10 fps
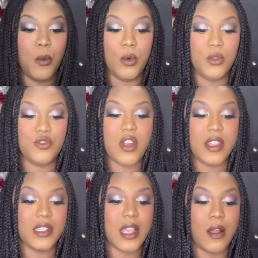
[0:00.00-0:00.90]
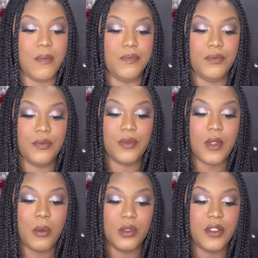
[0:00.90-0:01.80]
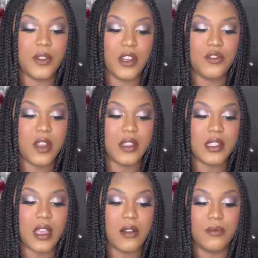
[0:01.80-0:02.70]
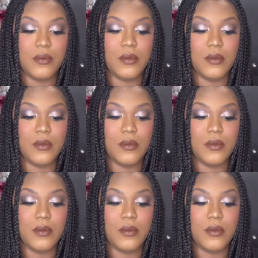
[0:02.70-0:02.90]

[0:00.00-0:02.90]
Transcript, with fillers: will try this out i will definitely try this out